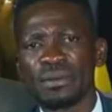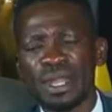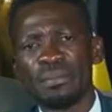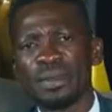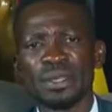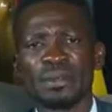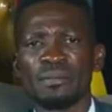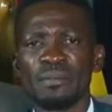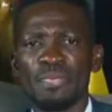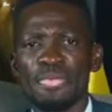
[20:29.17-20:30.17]
Nebi
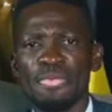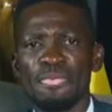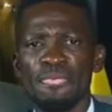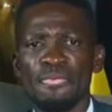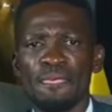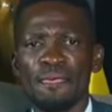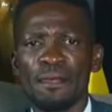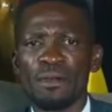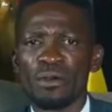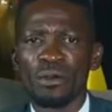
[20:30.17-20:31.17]

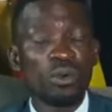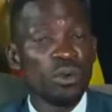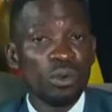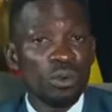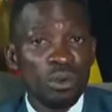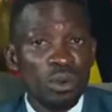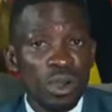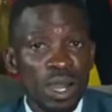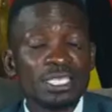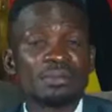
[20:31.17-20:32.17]
who
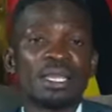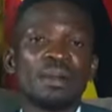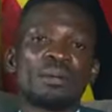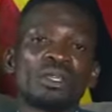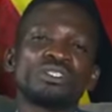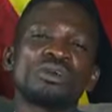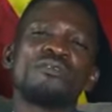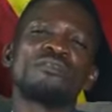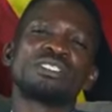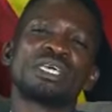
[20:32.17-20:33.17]
has been a police
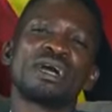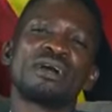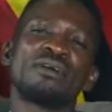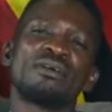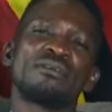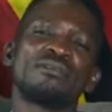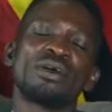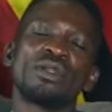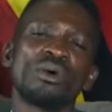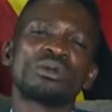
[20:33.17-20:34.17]
officer
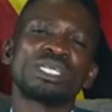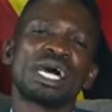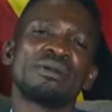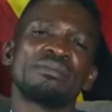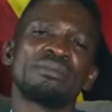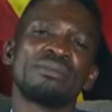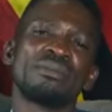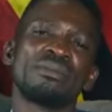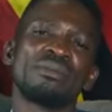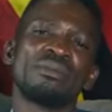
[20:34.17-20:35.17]
for a long time.
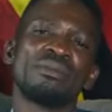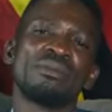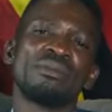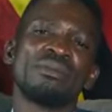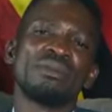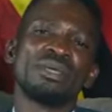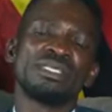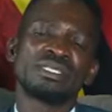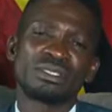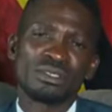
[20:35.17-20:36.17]

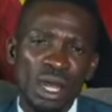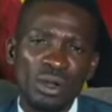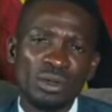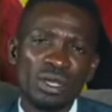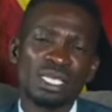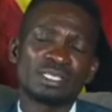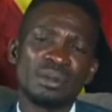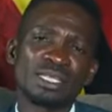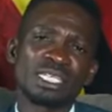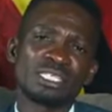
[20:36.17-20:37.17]
He struggled as
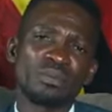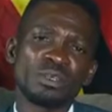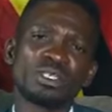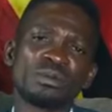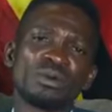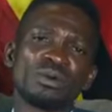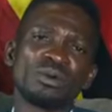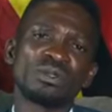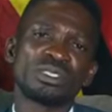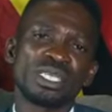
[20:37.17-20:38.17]
much as possible,
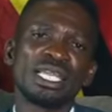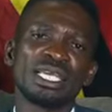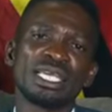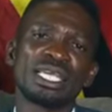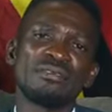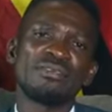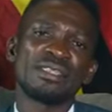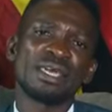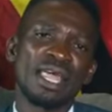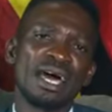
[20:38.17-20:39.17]
selling
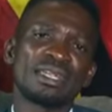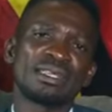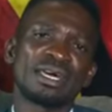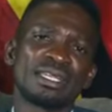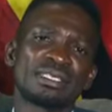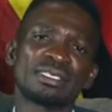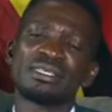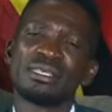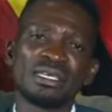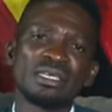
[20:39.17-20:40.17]
even the land that
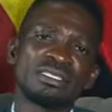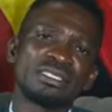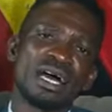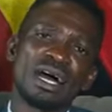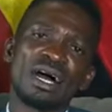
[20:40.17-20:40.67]
his